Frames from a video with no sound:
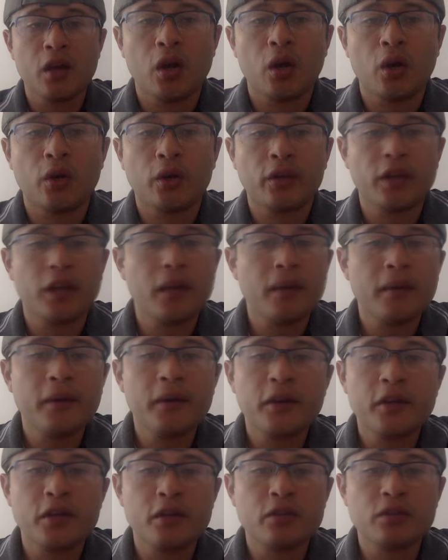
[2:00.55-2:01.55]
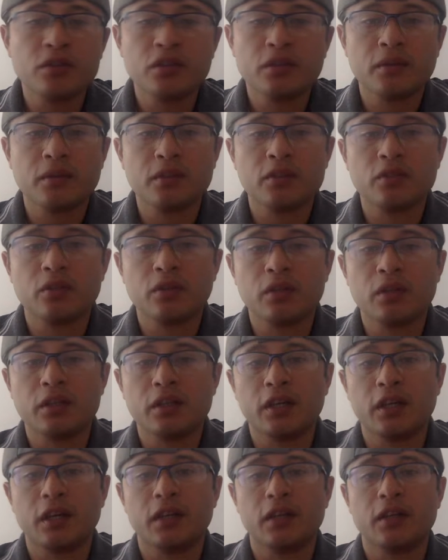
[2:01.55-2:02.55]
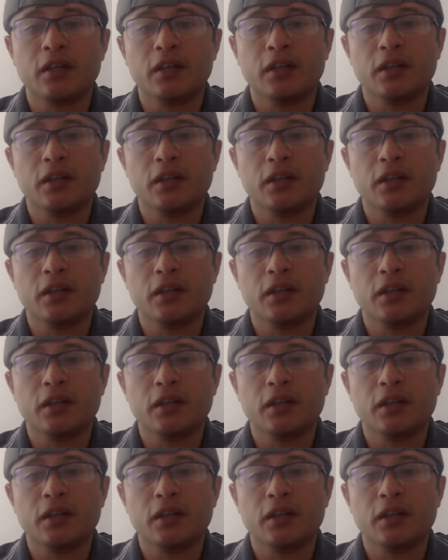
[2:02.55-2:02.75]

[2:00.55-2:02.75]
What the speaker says: or never used eventually die.